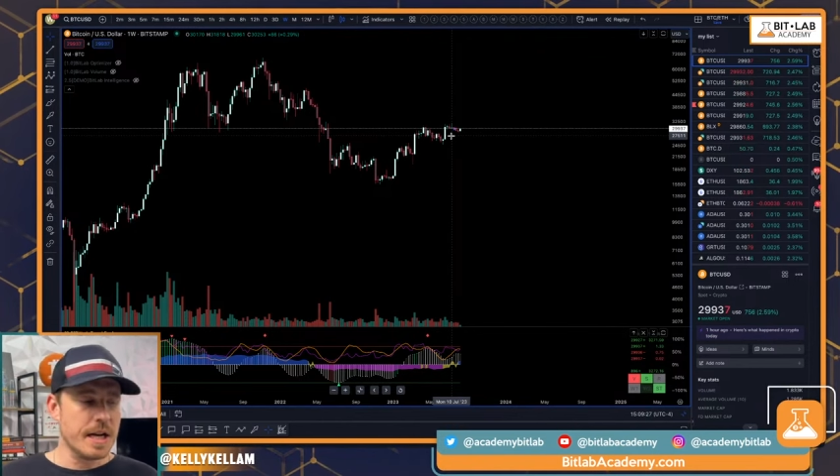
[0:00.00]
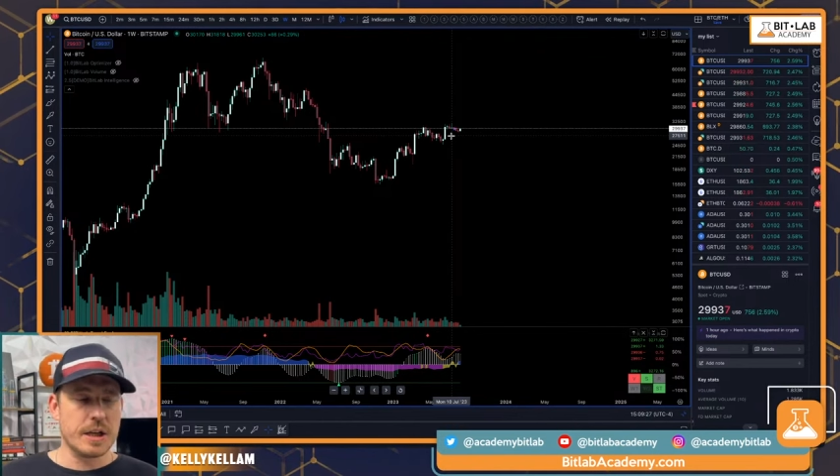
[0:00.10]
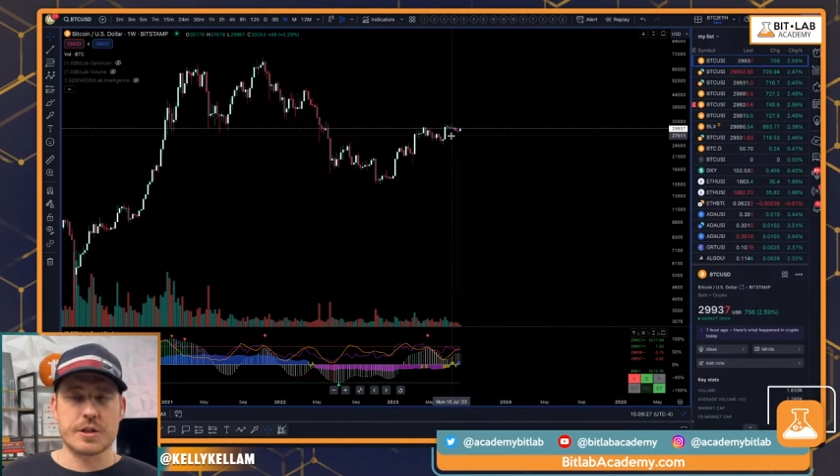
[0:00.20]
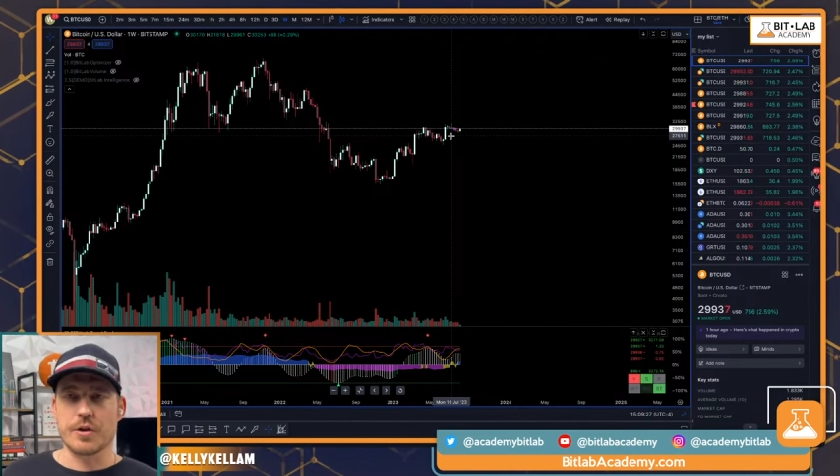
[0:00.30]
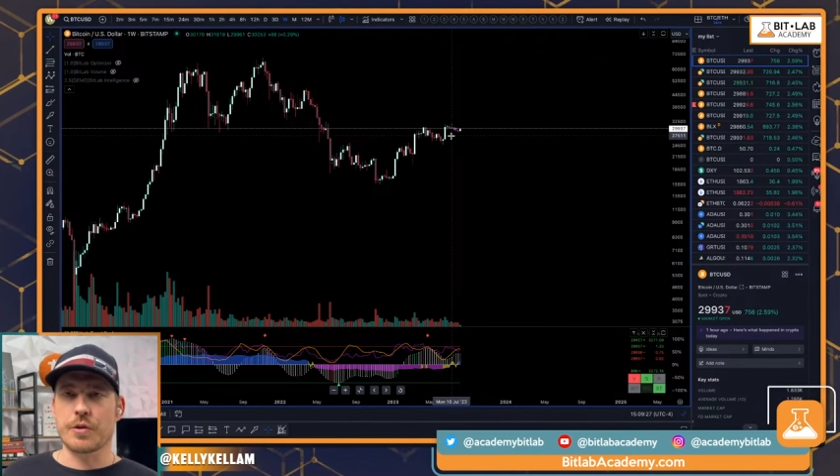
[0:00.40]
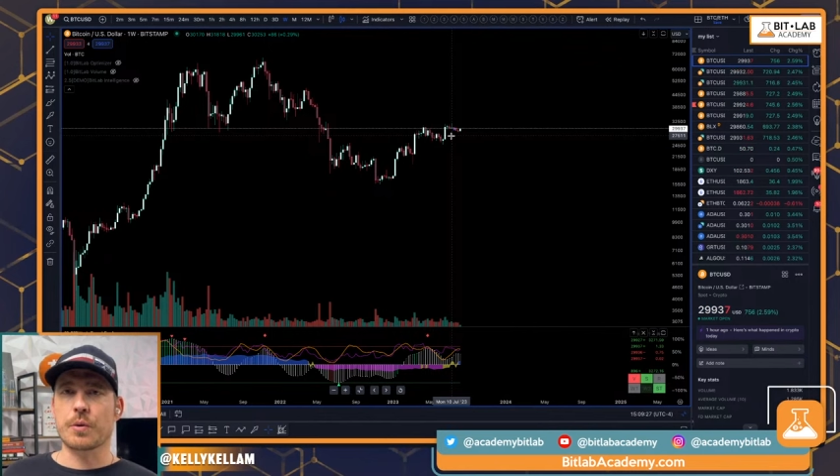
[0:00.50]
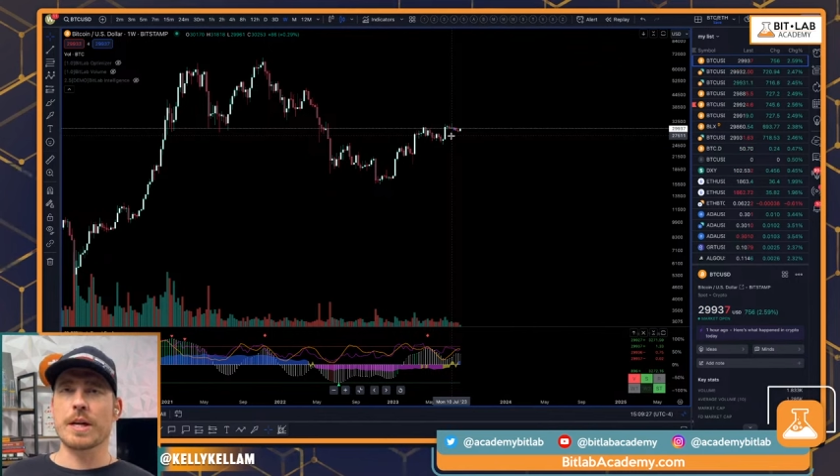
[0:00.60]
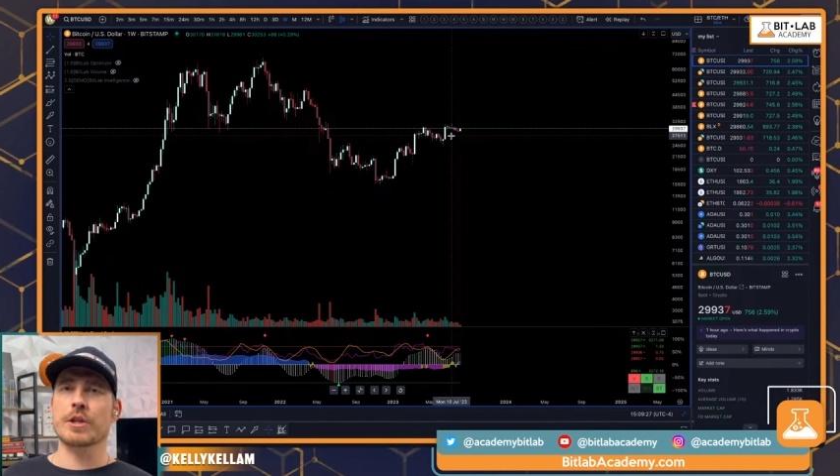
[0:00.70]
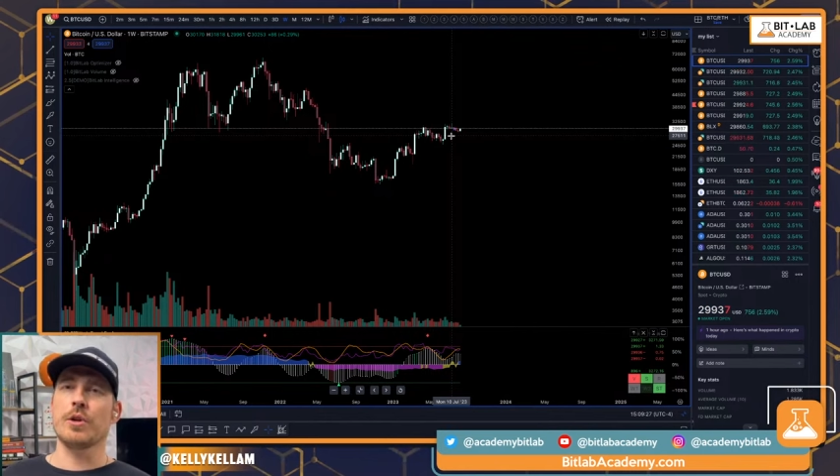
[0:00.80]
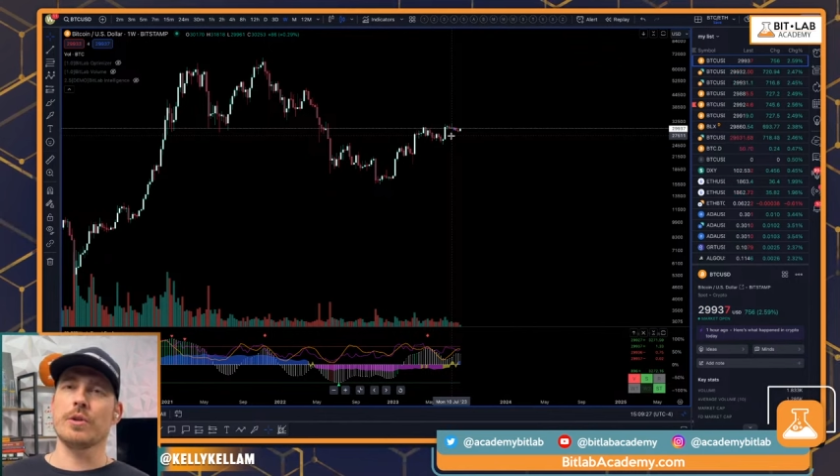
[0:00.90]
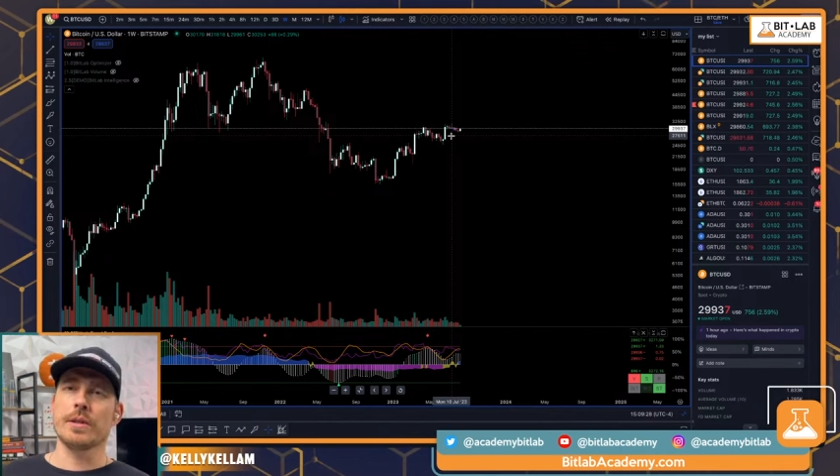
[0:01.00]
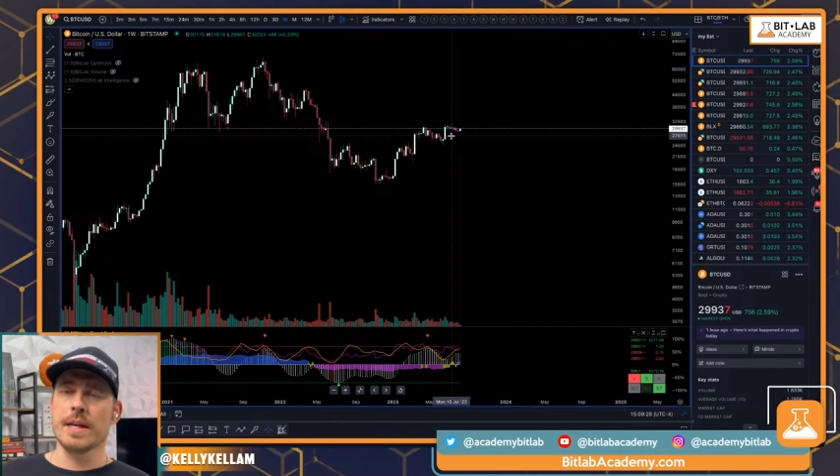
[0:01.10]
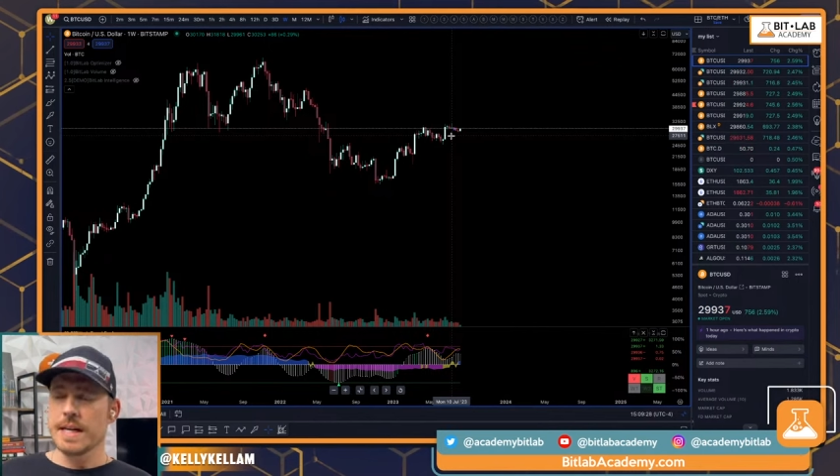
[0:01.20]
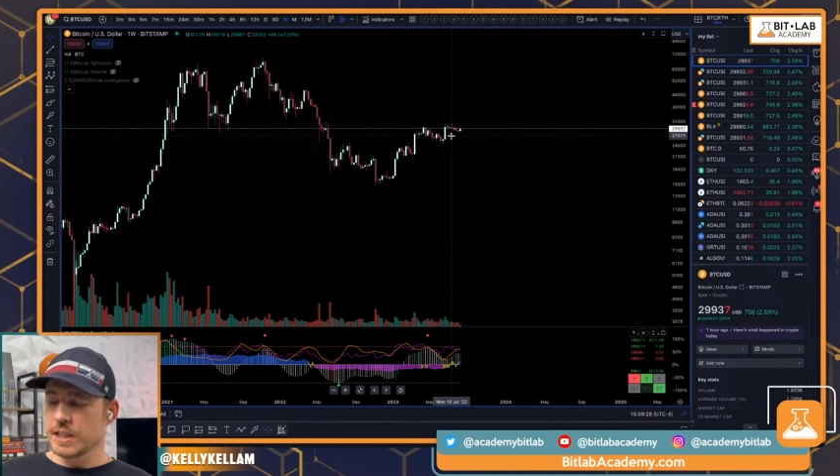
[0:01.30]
a certain threshold,